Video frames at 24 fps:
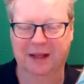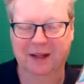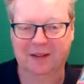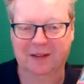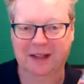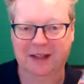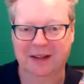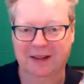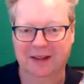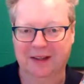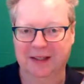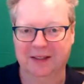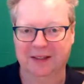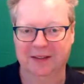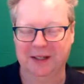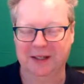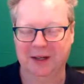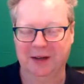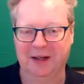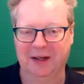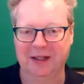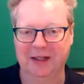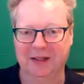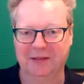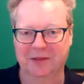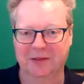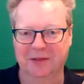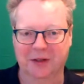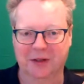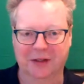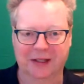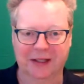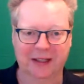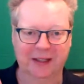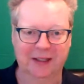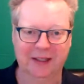great thing. You know, I love
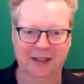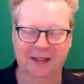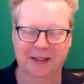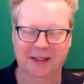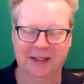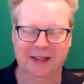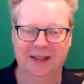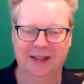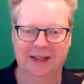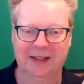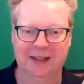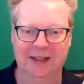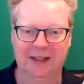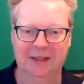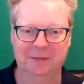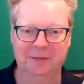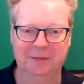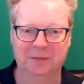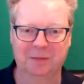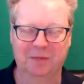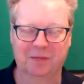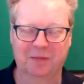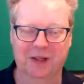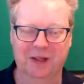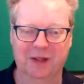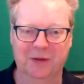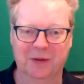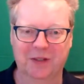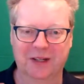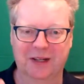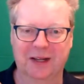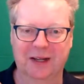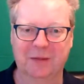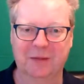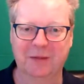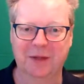cooking. Um, he
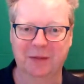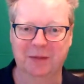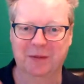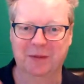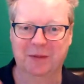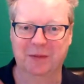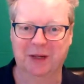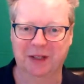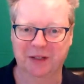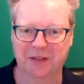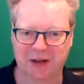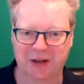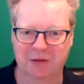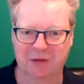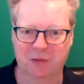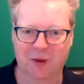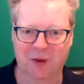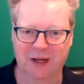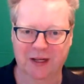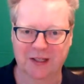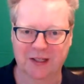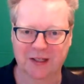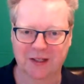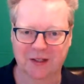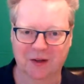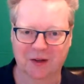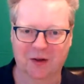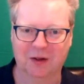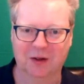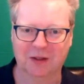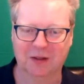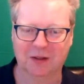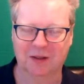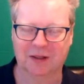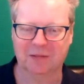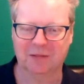also allowed me to put my chef whites
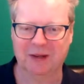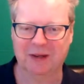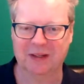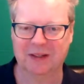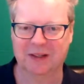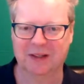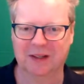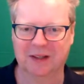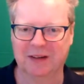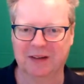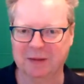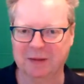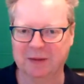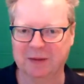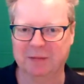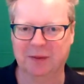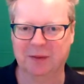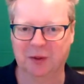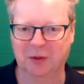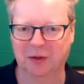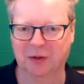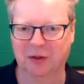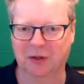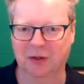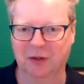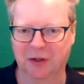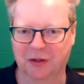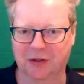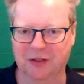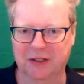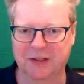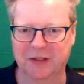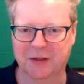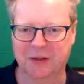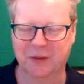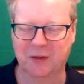on. I went to the Raymond Blanc
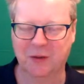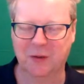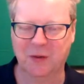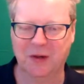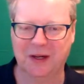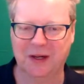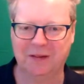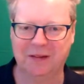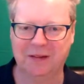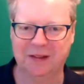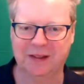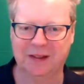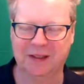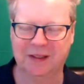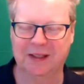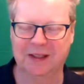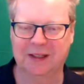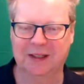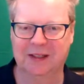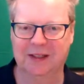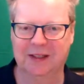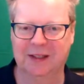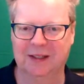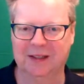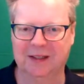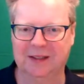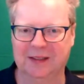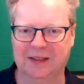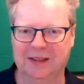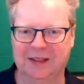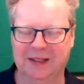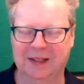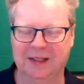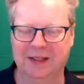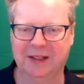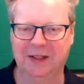Cookery School here in the, in
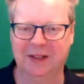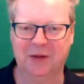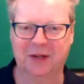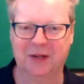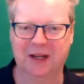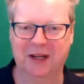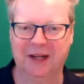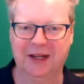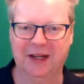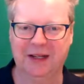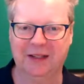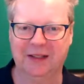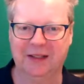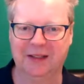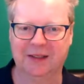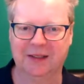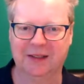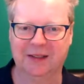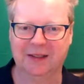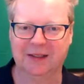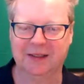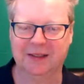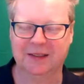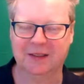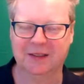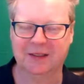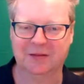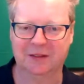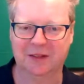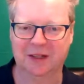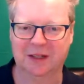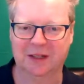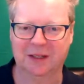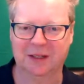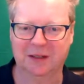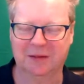the, in the UK. The, it is
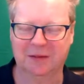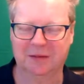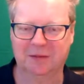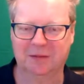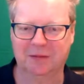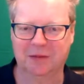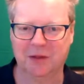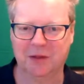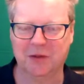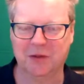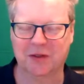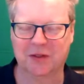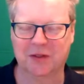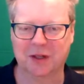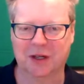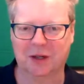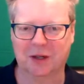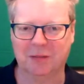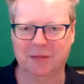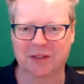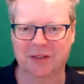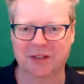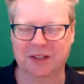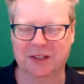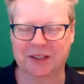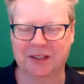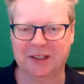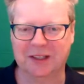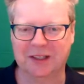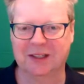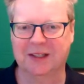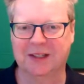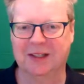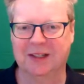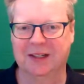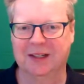uh, two star Michelin
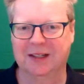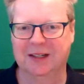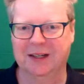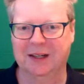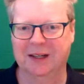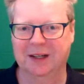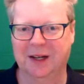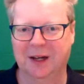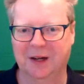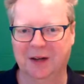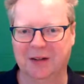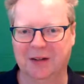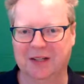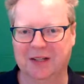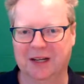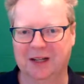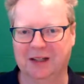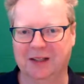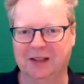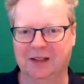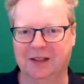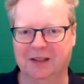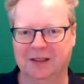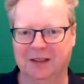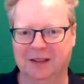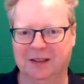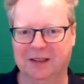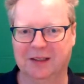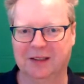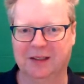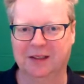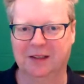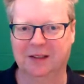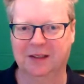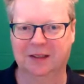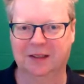uh, hotel,
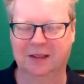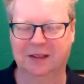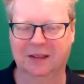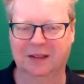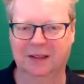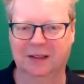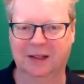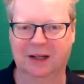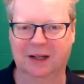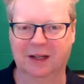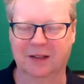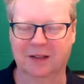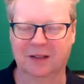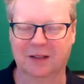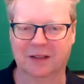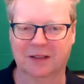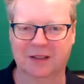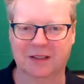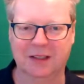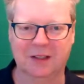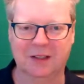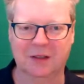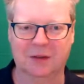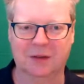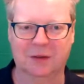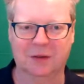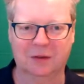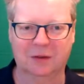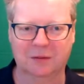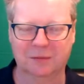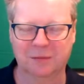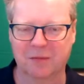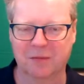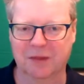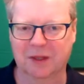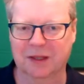the, the
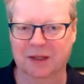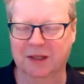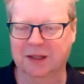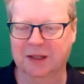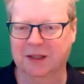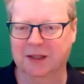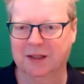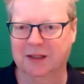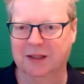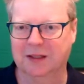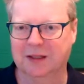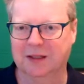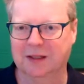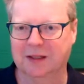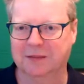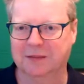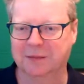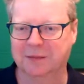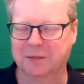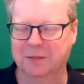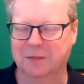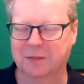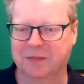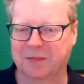Quat'Saisons, uh,